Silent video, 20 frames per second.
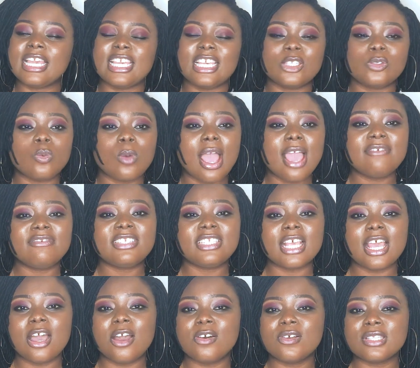his wife
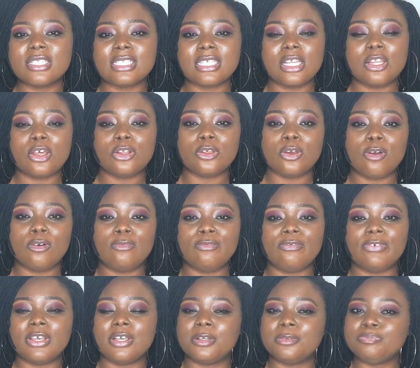sells a lot
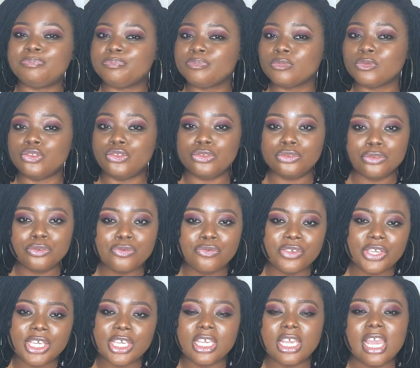of
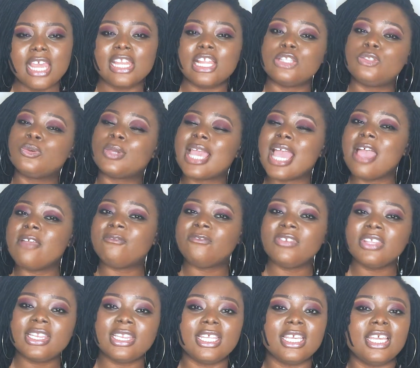jewelry. They took
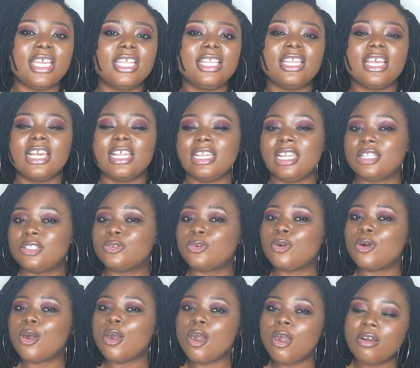everything. They took
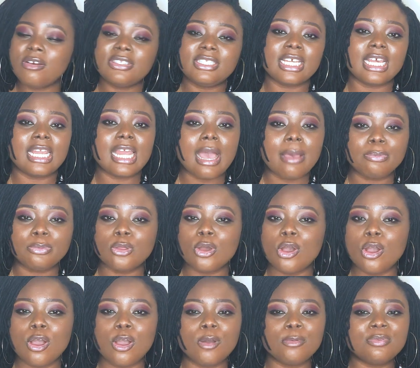all their
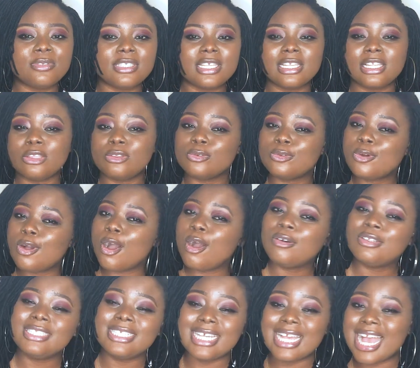laptops, they took
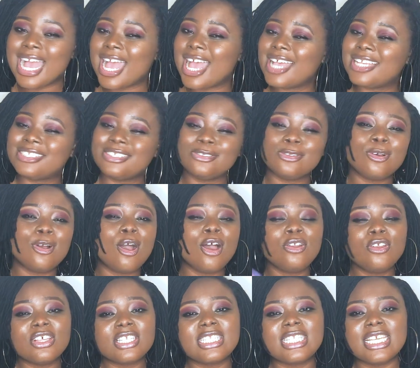all the cash, you know, all
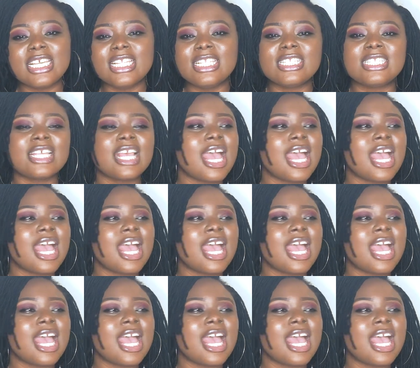those things.